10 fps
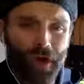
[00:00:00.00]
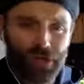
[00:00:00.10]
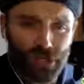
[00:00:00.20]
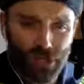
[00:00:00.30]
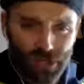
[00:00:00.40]
are
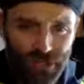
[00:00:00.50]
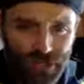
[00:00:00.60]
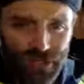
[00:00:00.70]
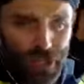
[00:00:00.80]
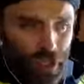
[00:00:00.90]

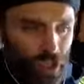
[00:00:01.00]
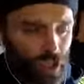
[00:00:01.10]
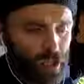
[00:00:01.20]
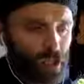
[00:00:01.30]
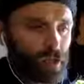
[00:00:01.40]
churches
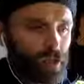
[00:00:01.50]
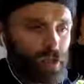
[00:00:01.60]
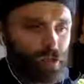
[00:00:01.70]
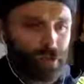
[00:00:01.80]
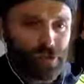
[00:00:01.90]

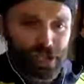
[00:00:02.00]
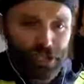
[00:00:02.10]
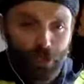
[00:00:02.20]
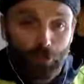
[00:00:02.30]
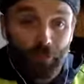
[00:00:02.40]

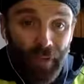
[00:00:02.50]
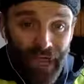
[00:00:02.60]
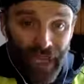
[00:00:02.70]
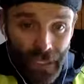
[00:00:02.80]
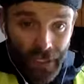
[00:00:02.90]

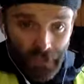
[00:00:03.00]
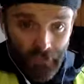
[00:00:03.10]
disobeying